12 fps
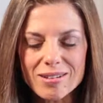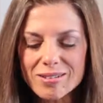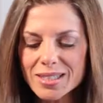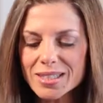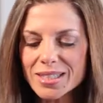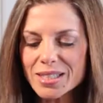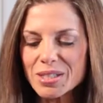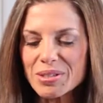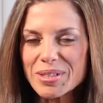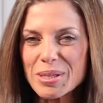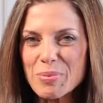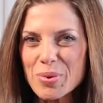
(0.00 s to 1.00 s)
coconut
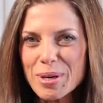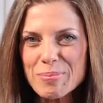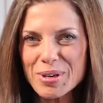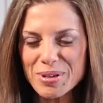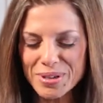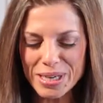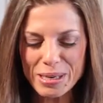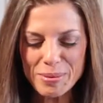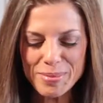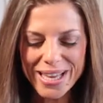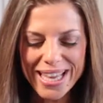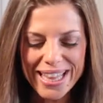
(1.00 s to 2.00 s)
cream whipped
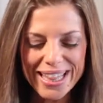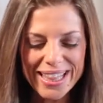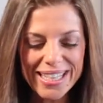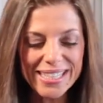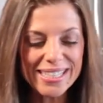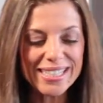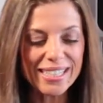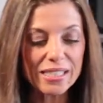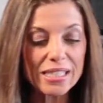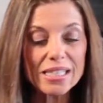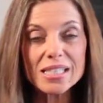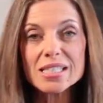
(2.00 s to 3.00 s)
cream. This
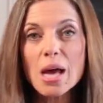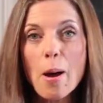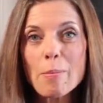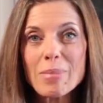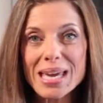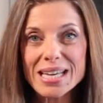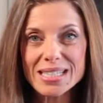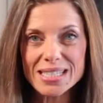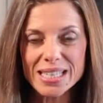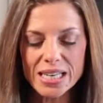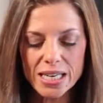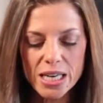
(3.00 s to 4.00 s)
is
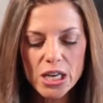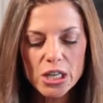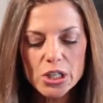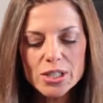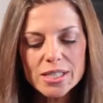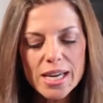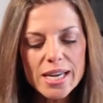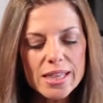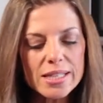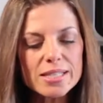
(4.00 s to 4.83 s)
amazing. You take